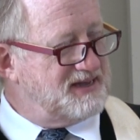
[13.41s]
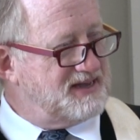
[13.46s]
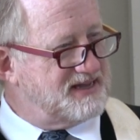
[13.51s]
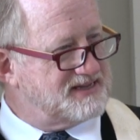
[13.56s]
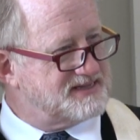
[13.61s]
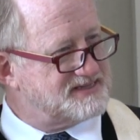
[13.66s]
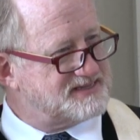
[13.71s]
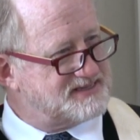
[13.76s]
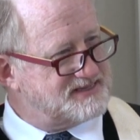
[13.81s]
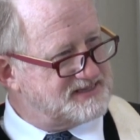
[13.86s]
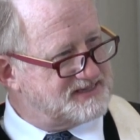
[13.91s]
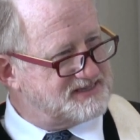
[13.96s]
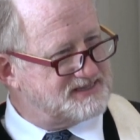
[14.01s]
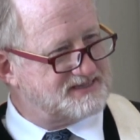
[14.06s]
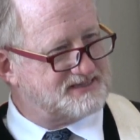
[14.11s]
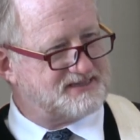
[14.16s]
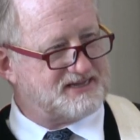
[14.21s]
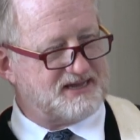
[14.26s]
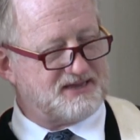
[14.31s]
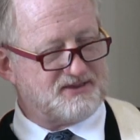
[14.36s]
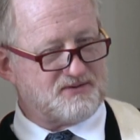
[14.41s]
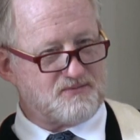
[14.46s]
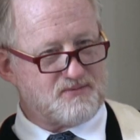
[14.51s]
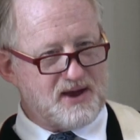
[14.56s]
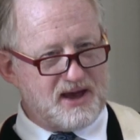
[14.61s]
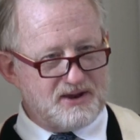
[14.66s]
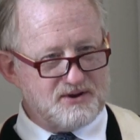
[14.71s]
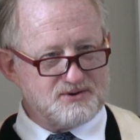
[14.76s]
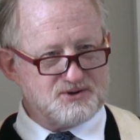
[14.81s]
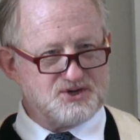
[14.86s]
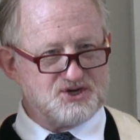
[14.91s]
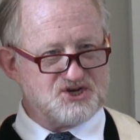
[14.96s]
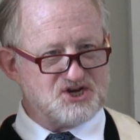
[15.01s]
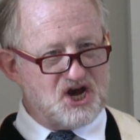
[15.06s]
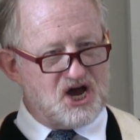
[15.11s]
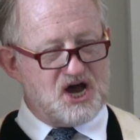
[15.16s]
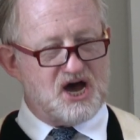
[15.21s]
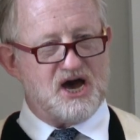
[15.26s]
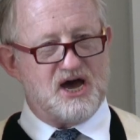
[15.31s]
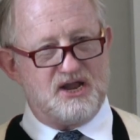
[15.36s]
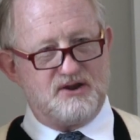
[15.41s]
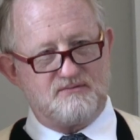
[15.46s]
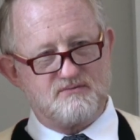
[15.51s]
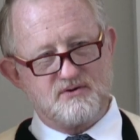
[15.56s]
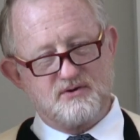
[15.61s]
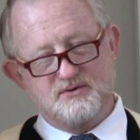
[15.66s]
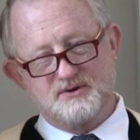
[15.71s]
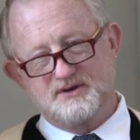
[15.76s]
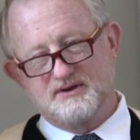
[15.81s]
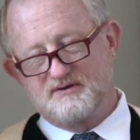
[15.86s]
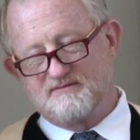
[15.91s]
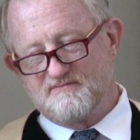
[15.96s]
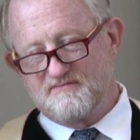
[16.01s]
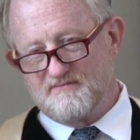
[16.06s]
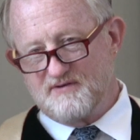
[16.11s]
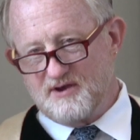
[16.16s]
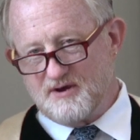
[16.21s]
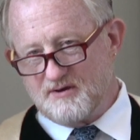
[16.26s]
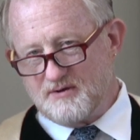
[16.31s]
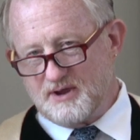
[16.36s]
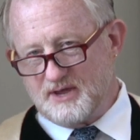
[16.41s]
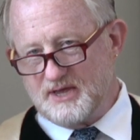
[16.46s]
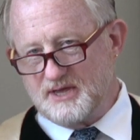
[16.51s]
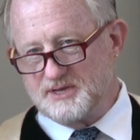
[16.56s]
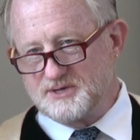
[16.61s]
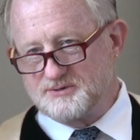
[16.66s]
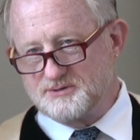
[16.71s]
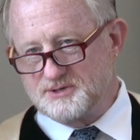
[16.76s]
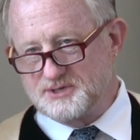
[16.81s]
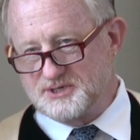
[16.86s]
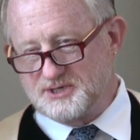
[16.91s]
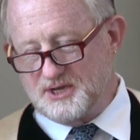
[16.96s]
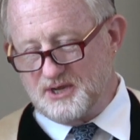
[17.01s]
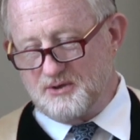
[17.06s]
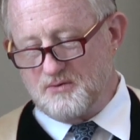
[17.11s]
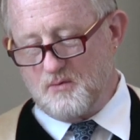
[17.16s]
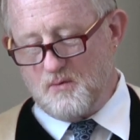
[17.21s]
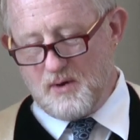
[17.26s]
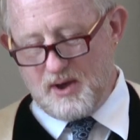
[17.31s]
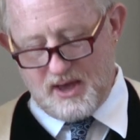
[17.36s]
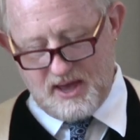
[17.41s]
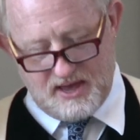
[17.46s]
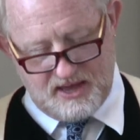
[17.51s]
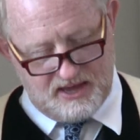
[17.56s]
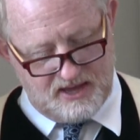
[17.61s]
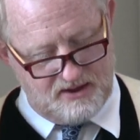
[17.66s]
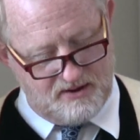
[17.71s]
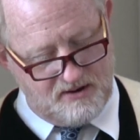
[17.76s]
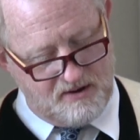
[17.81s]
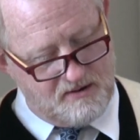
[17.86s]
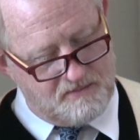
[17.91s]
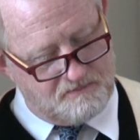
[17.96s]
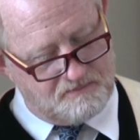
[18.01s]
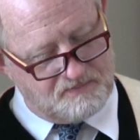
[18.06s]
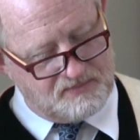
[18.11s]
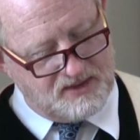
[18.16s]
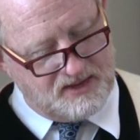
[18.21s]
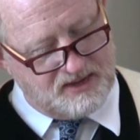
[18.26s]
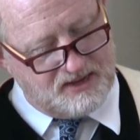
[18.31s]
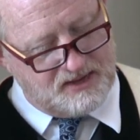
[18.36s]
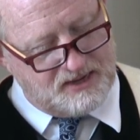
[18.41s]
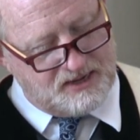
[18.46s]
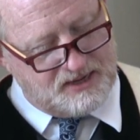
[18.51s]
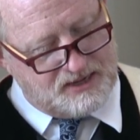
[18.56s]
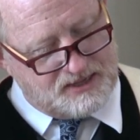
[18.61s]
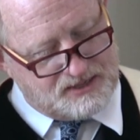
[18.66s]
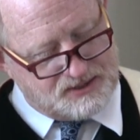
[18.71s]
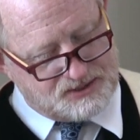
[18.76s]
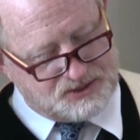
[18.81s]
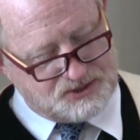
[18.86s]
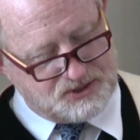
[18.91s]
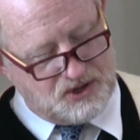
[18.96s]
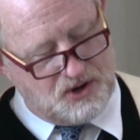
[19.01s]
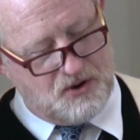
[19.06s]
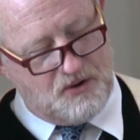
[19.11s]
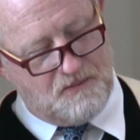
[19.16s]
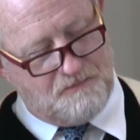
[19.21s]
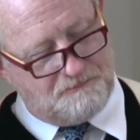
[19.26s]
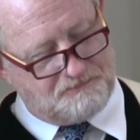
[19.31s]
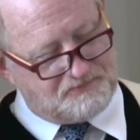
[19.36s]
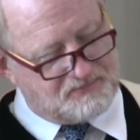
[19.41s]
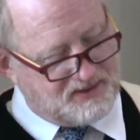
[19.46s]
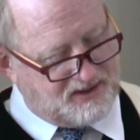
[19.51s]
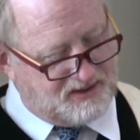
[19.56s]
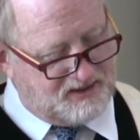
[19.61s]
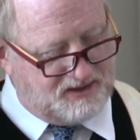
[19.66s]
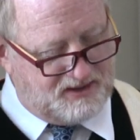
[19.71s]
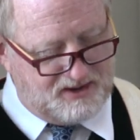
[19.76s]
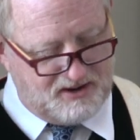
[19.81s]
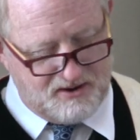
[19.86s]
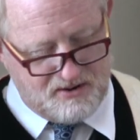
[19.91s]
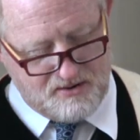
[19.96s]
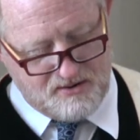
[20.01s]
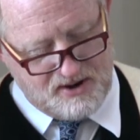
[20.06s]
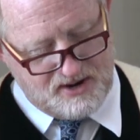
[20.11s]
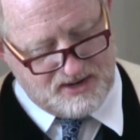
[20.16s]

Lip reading: It's just that the writer John wrote in a very interesting way here. So here